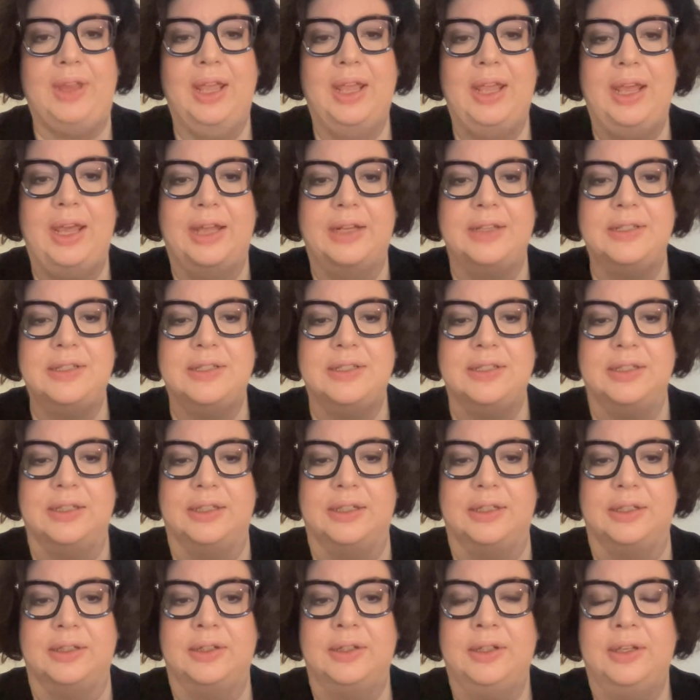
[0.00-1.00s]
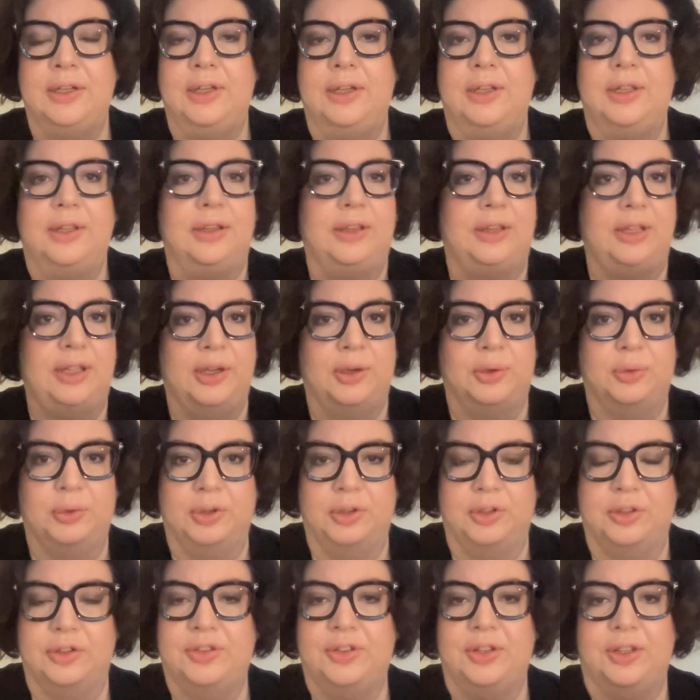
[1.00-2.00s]
at the
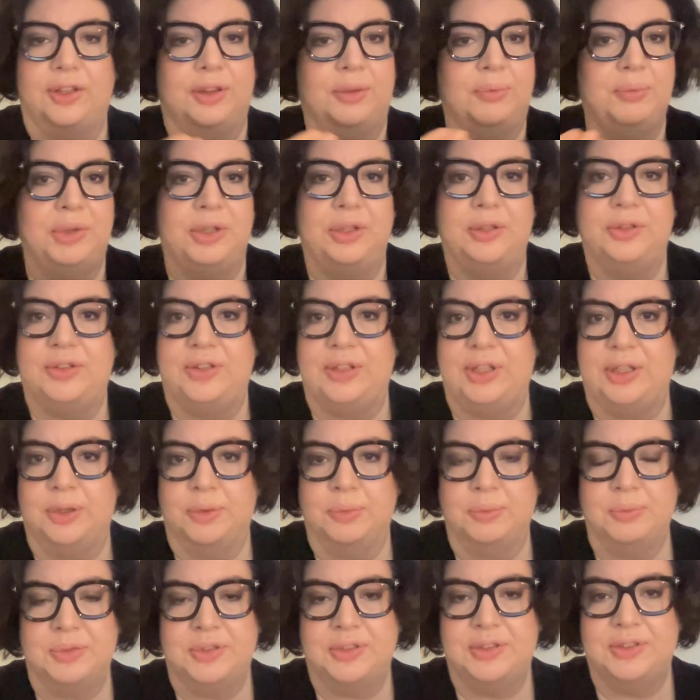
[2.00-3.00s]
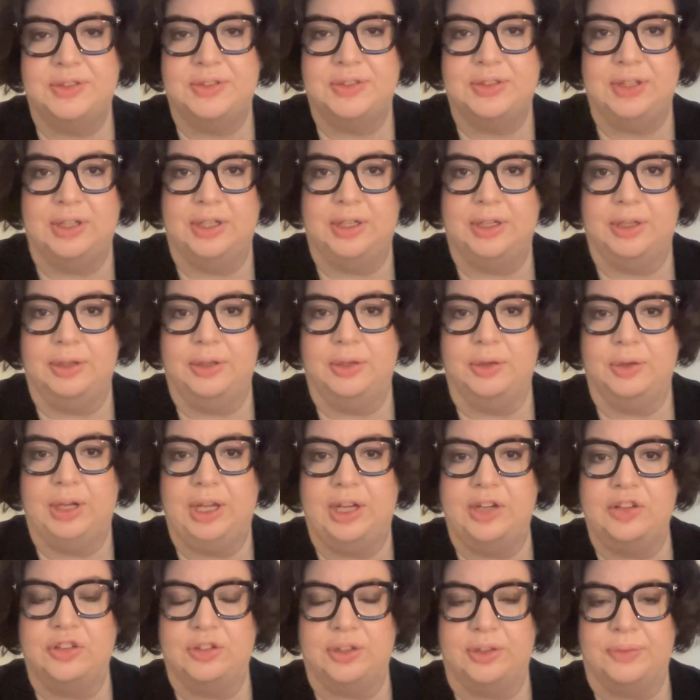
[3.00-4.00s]
owner's, at the museum's
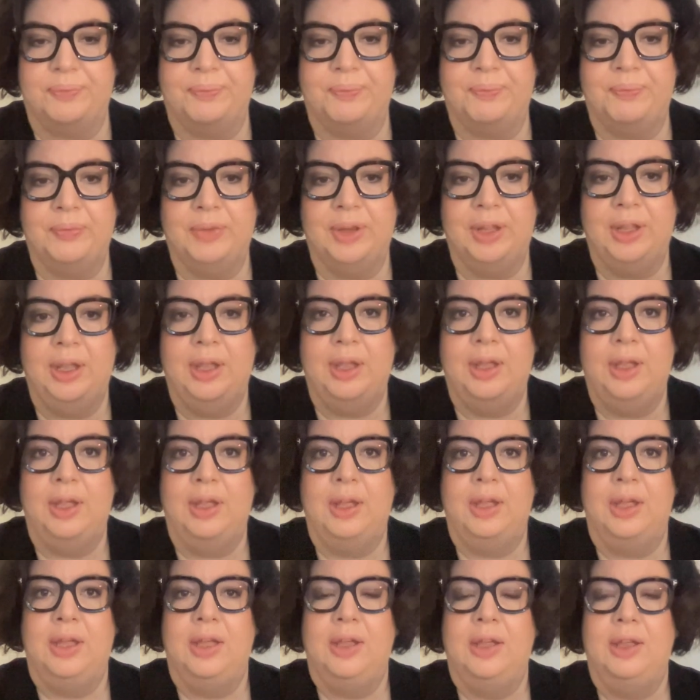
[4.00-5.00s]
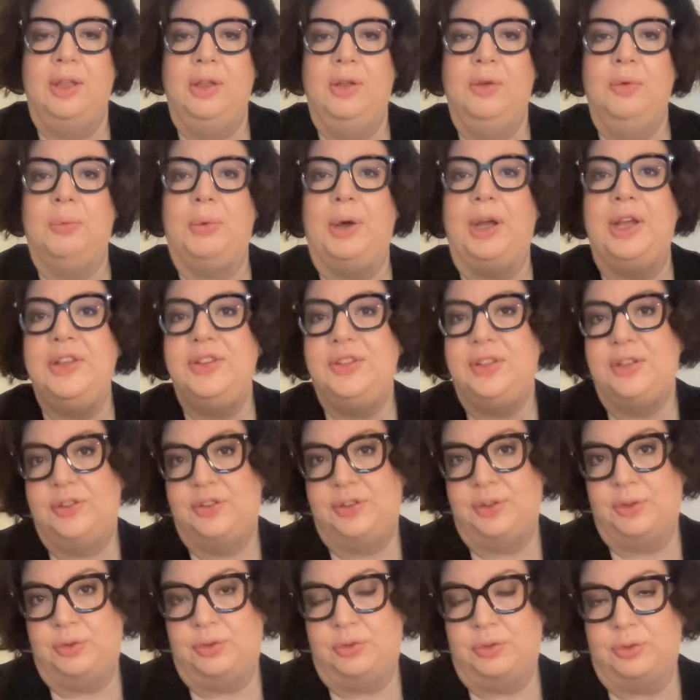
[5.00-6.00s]
location. Why is it
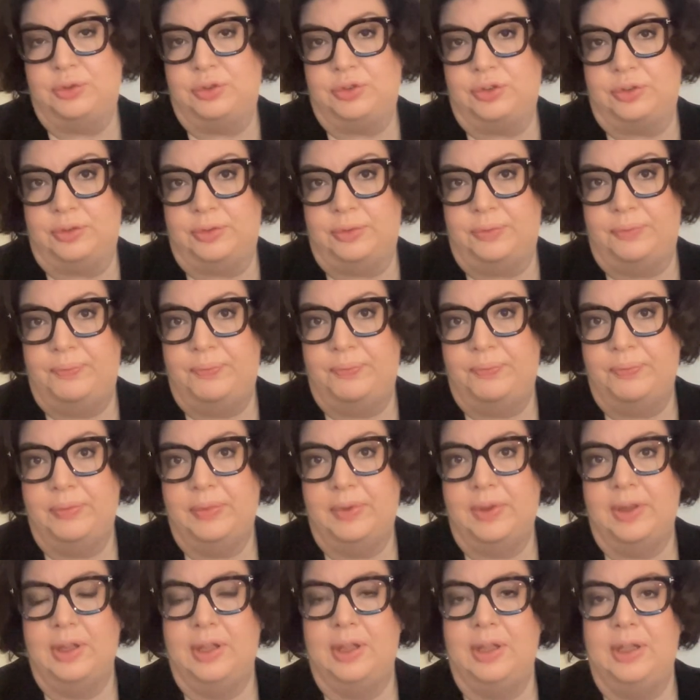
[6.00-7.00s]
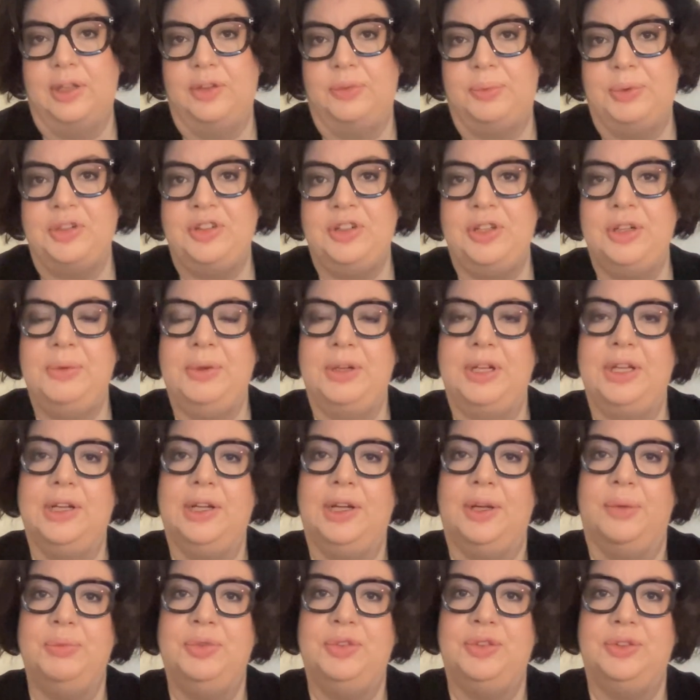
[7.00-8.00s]
so crucial? Especially when it
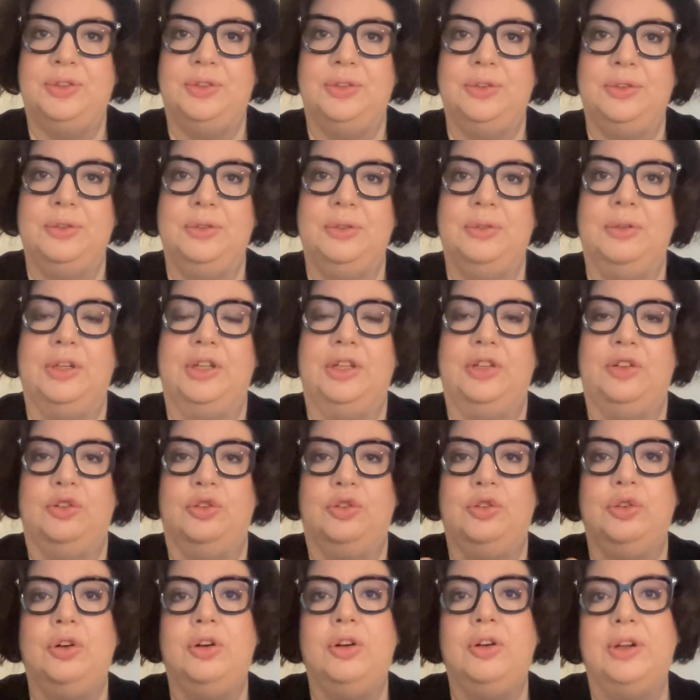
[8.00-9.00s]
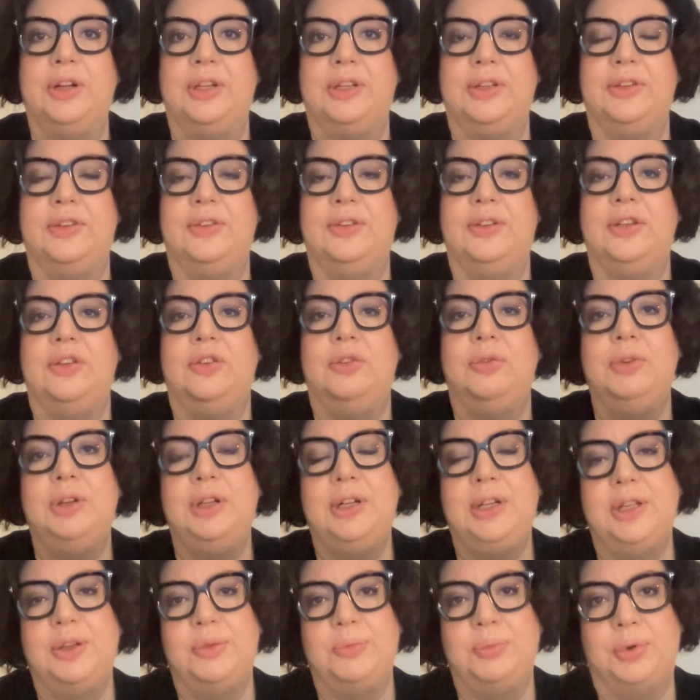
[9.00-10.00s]
comes to insurance, it's
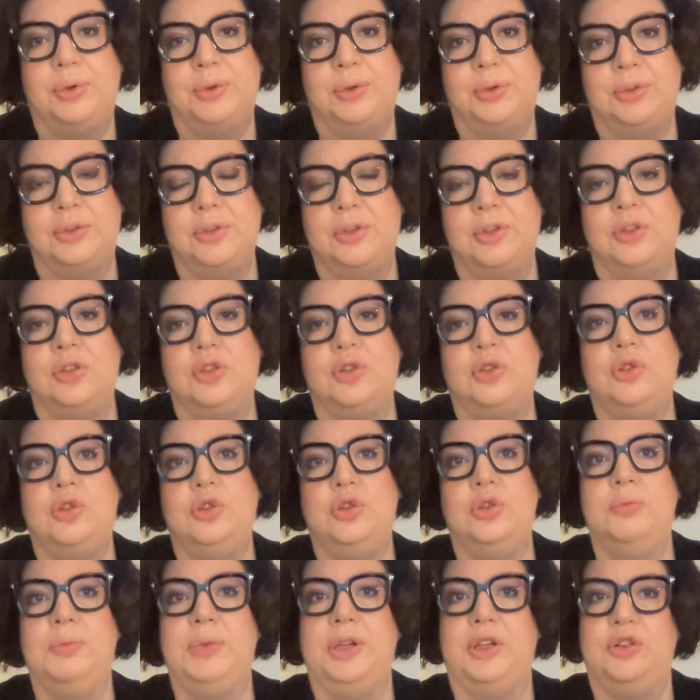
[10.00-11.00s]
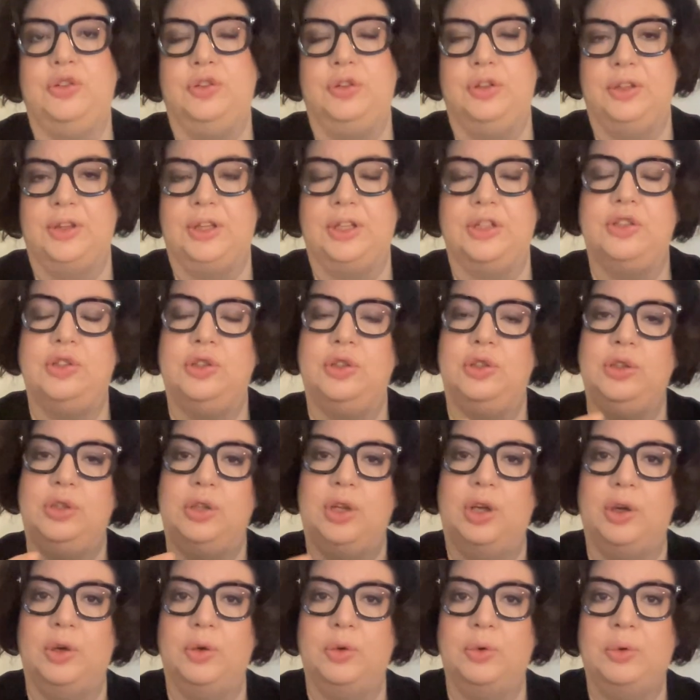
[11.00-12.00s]
really important to make sure that you
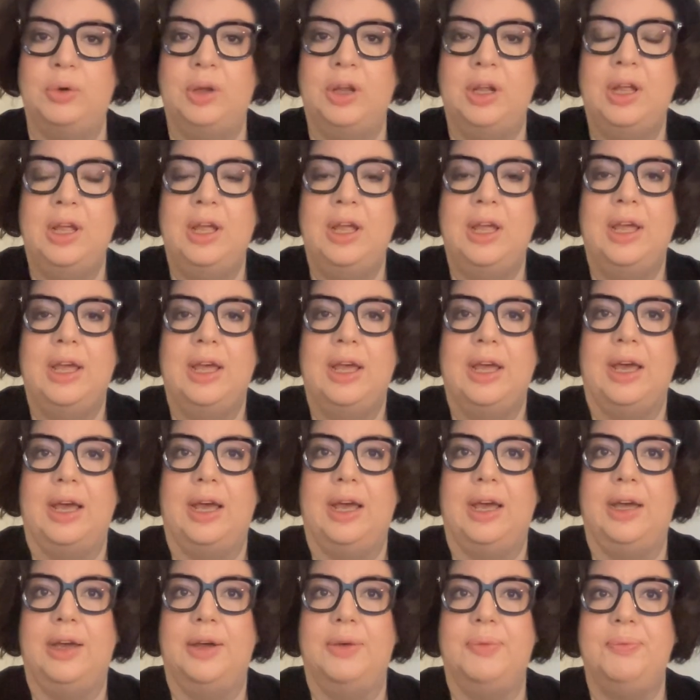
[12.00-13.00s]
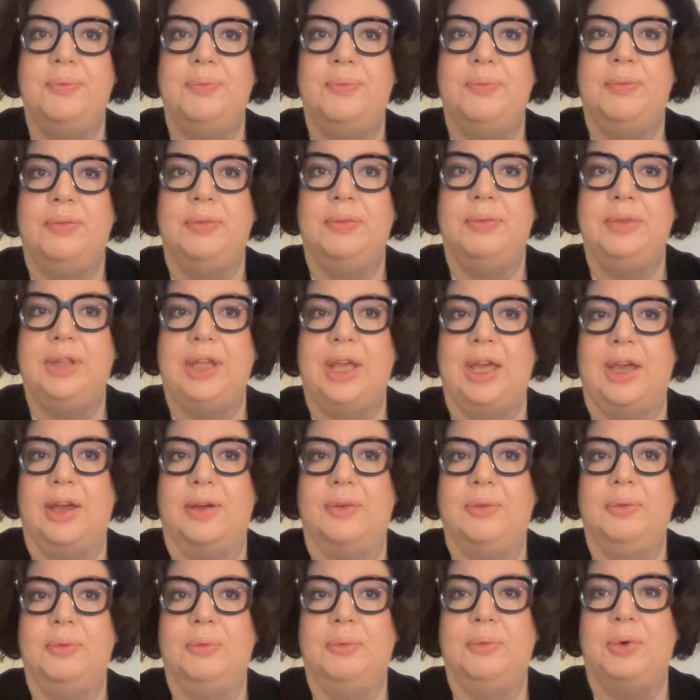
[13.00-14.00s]
know
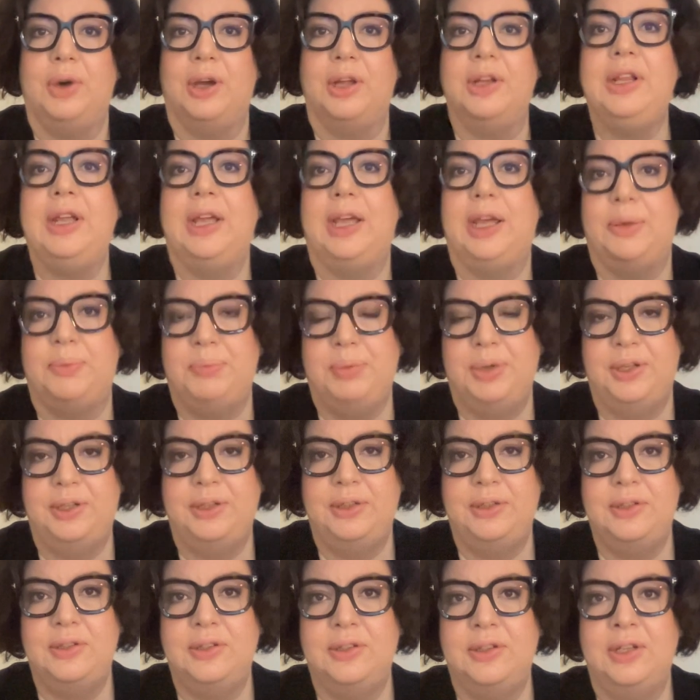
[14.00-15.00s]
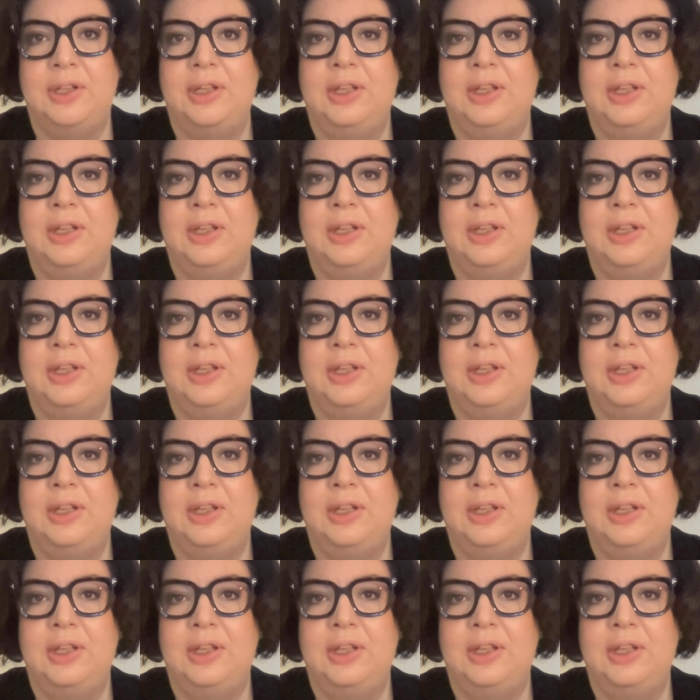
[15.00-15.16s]
what happened,